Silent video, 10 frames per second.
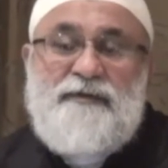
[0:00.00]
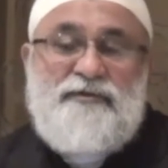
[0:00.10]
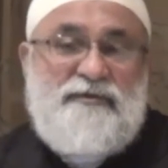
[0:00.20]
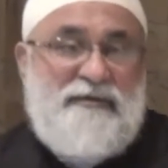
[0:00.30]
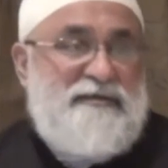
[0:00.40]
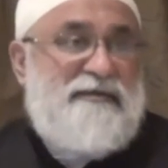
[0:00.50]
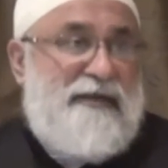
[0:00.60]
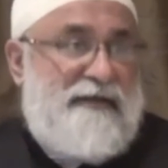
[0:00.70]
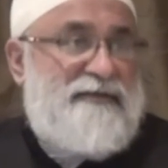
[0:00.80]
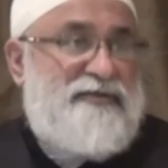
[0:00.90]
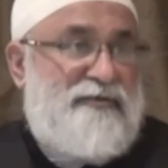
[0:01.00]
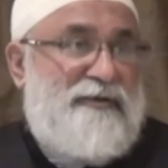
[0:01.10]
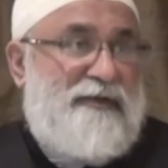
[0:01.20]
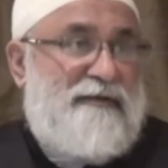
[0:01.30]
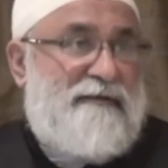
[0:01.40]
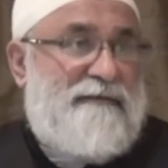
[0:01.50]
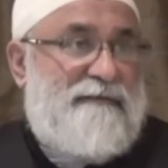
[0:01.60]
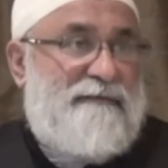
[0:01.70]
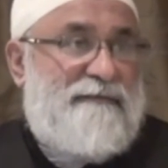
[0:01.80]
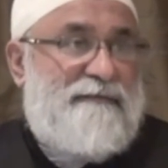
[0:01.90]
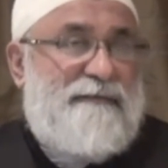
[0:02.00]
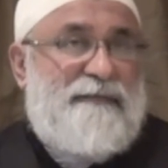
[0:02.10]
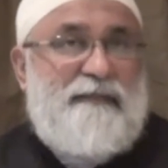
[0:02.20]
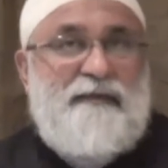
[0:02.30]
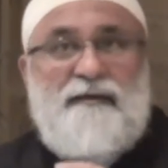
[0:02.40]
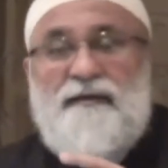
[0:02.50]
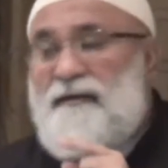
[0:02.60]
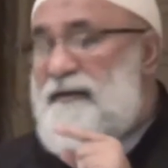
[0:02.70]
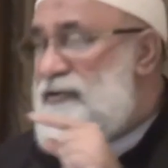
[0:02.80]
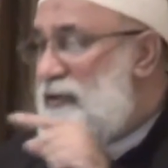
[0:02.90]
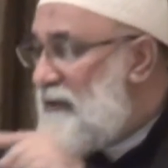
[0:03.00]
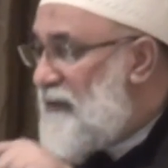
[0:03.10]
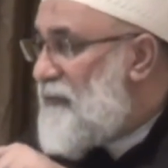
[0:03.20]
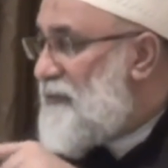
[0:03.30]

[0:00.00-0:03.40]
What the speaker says: So Thursday night is unique. Inshallah,